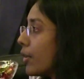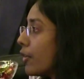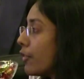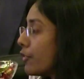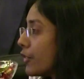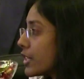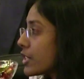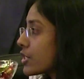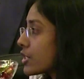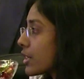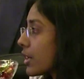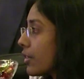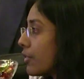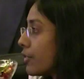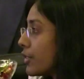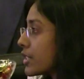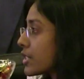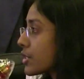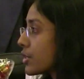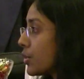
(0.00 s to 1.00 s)
which
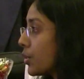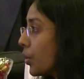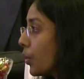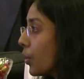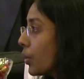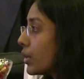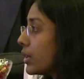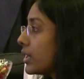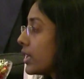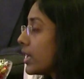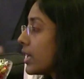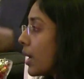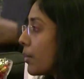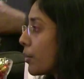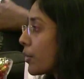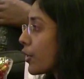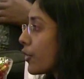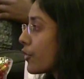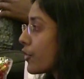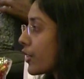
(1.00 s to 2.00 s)
note the
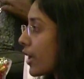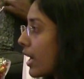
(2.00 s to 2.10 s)
number of